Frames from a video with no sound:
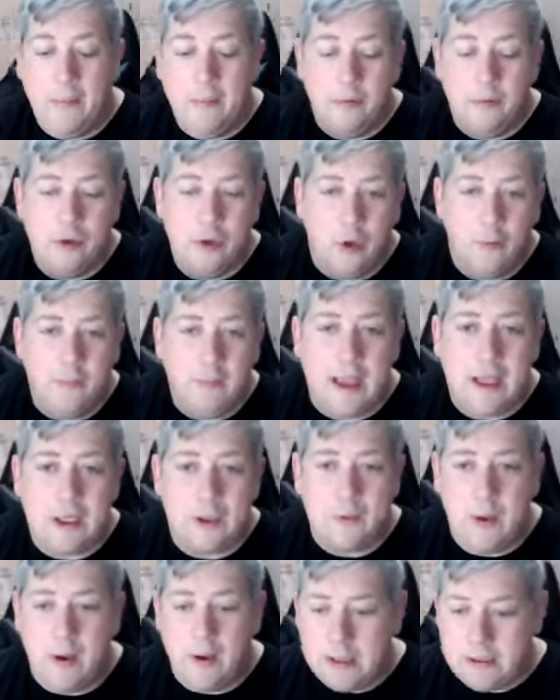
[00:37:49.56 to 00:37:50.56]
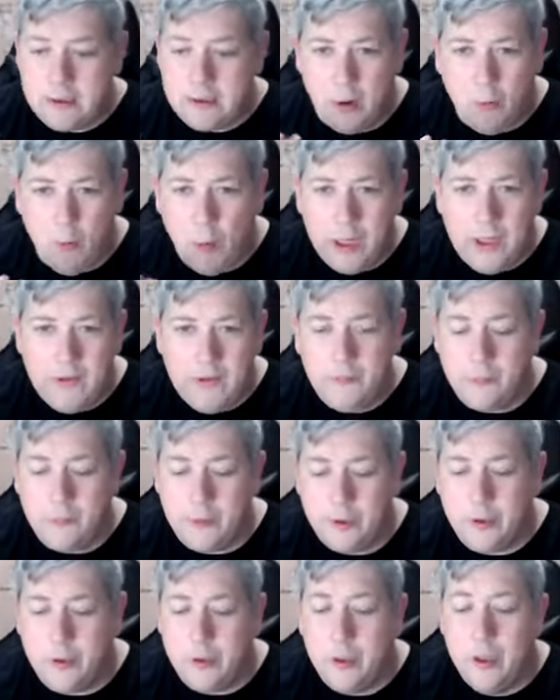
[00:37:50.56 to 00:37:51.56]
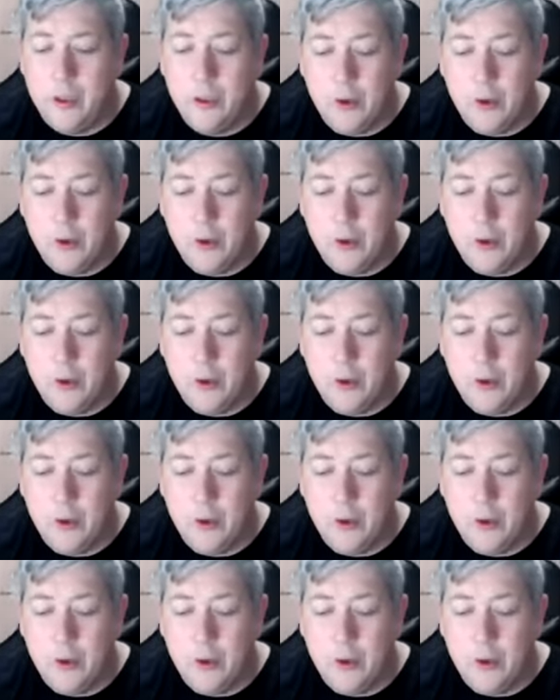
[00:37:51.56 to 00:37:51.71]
John Maxwell has a wonderful book